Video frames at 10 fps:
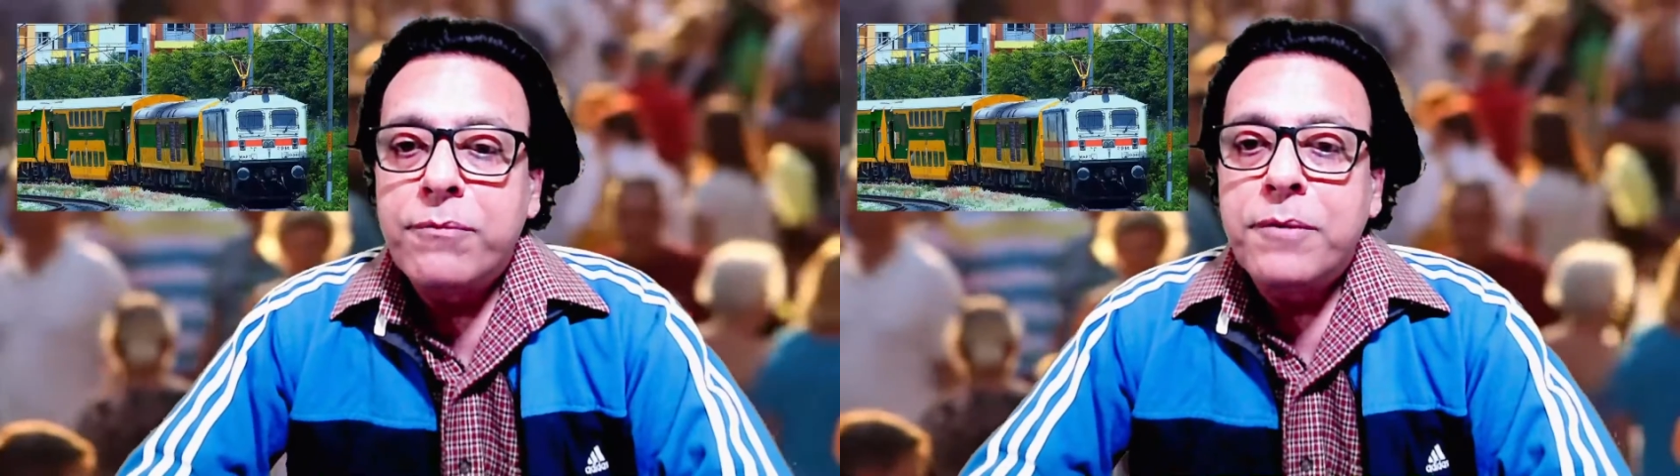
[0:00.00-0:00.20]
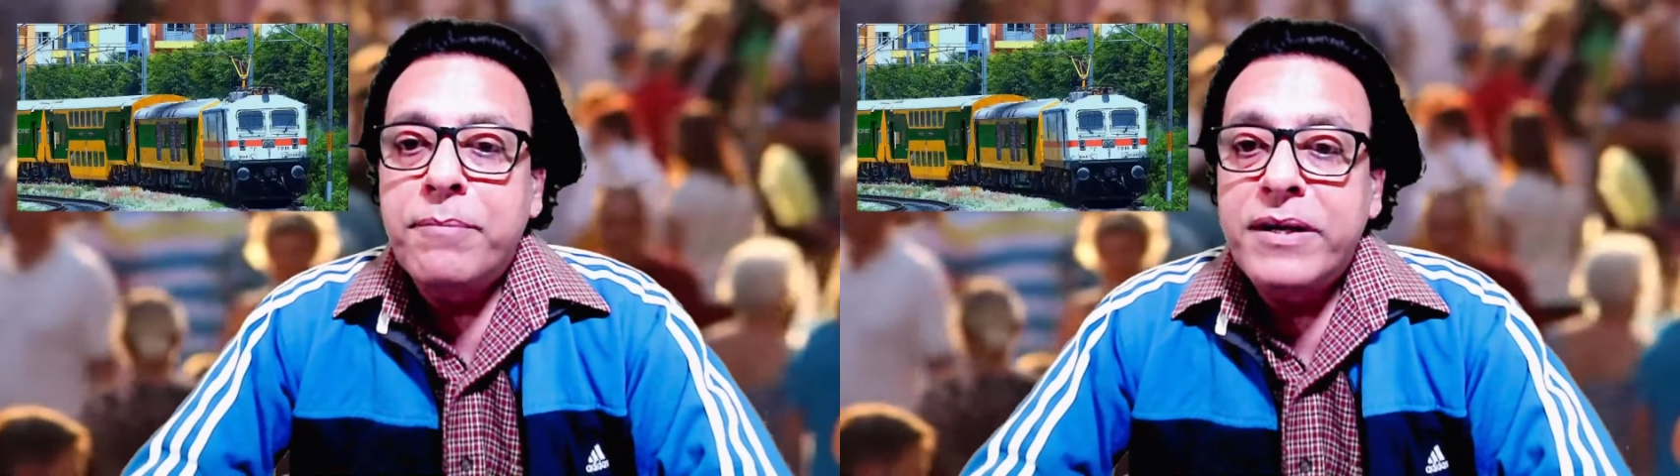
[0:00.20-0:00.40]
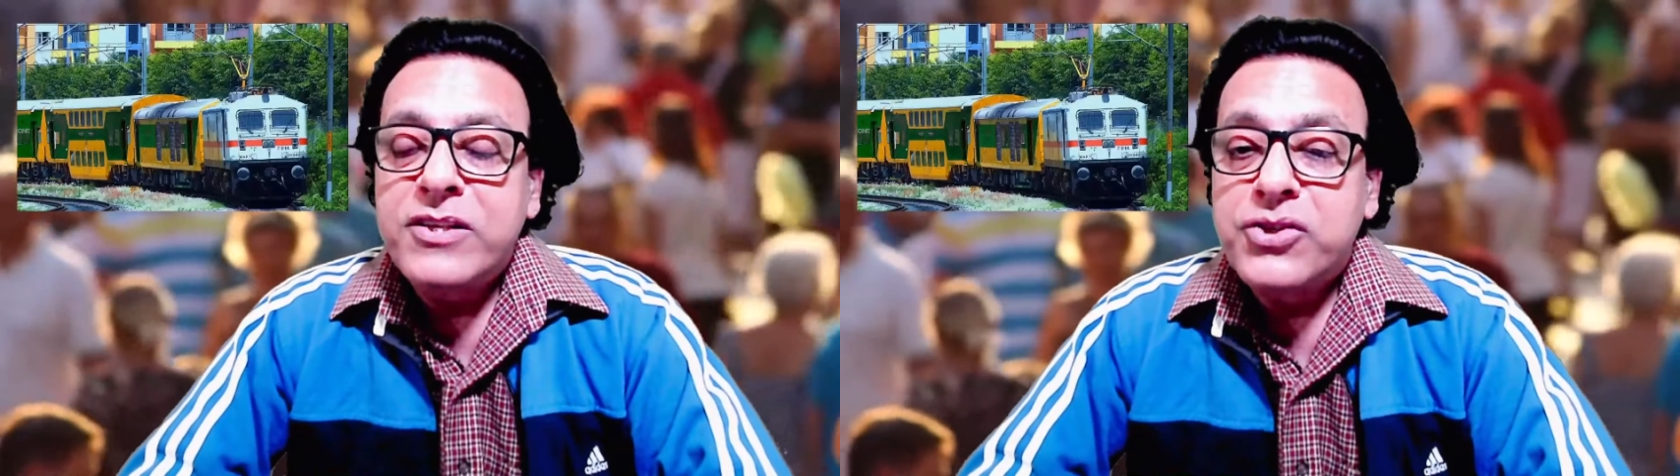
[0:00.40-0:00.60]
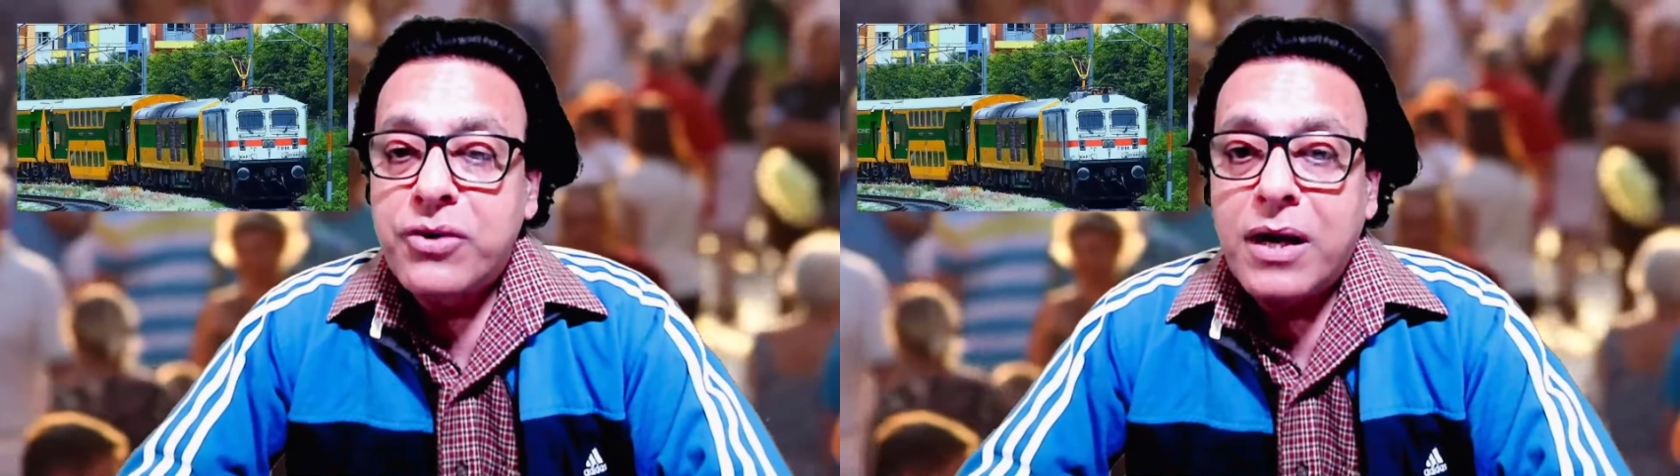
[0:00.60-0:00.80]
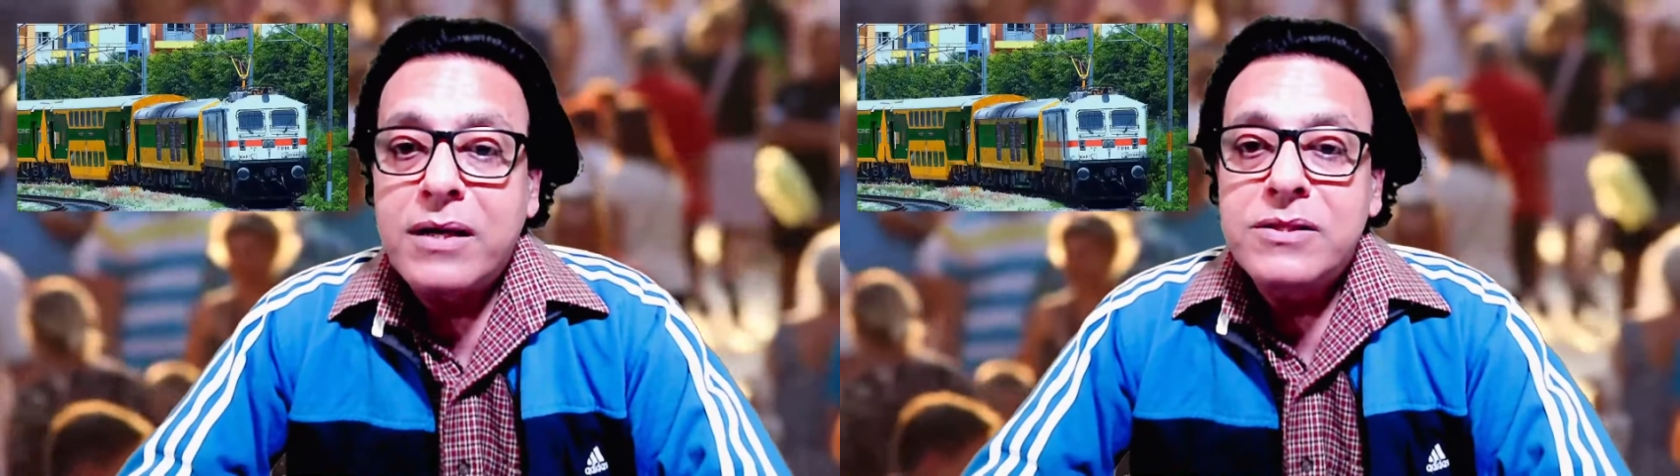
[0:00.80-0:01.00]
the British
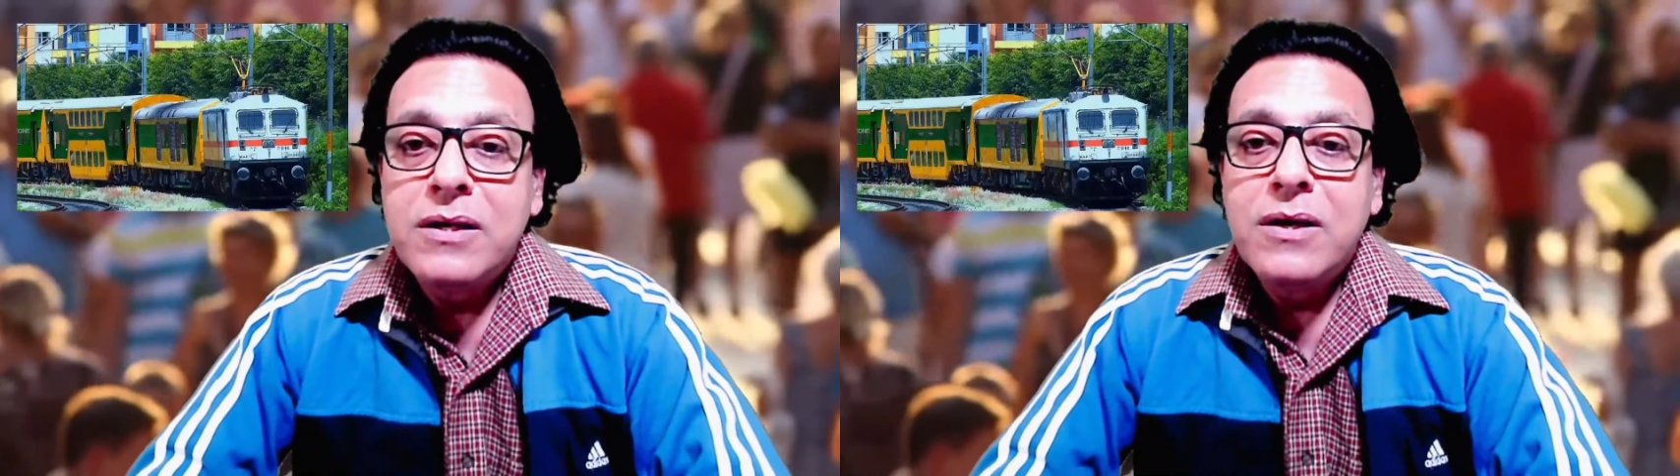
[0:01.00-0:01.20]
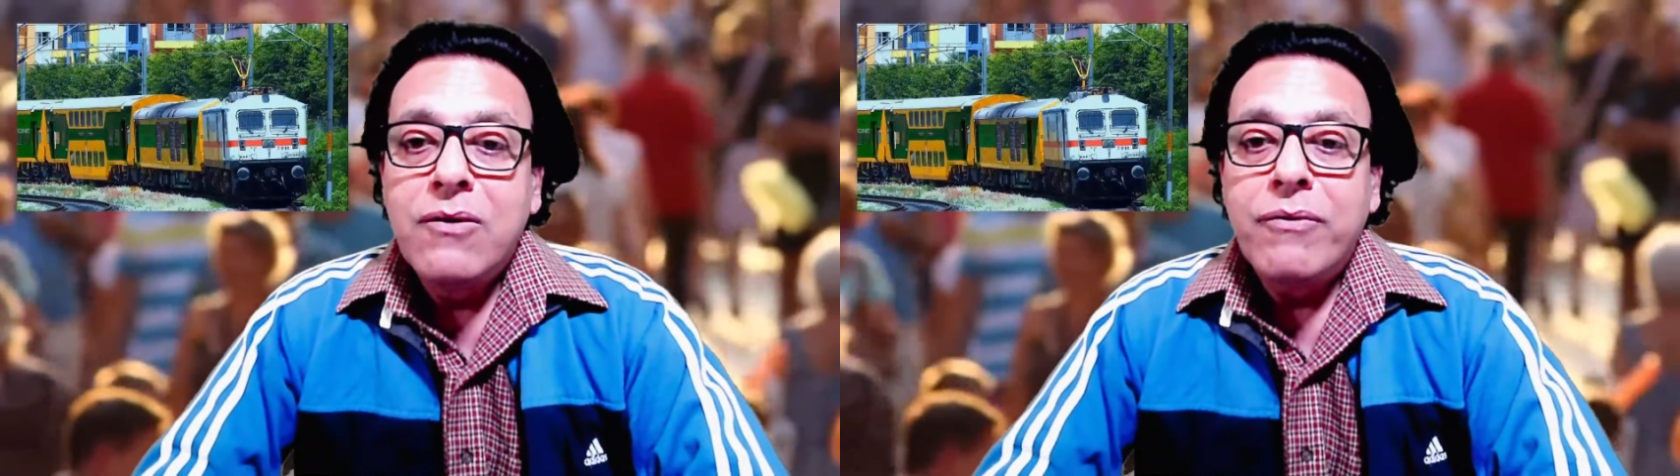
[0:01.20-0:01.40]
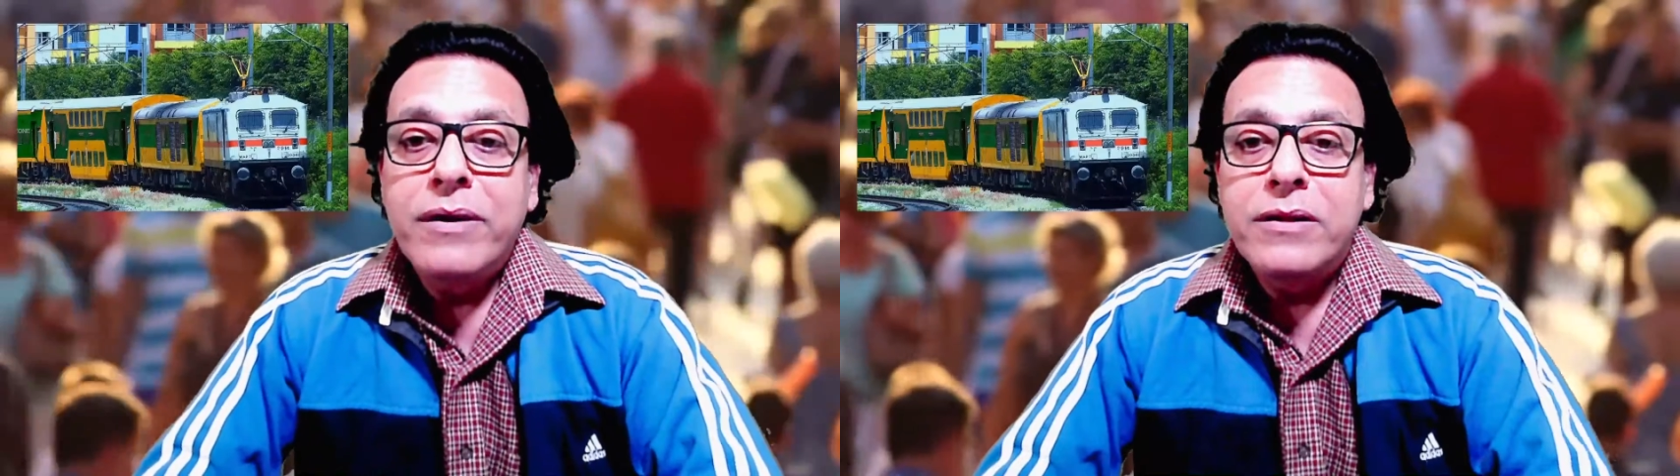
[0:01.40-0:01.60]
Raj, where